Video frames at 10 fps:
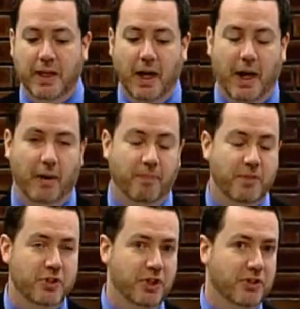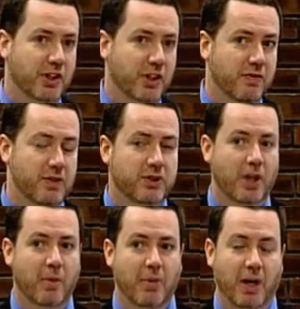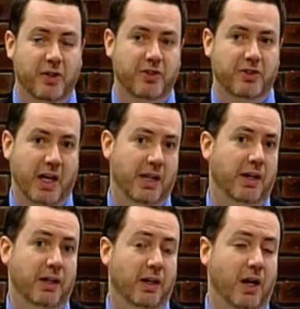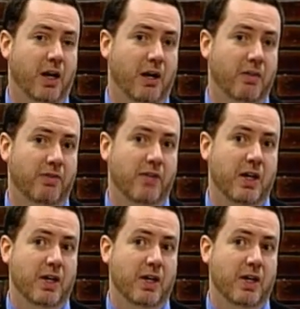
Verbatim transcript: Um, just to give you some understanding of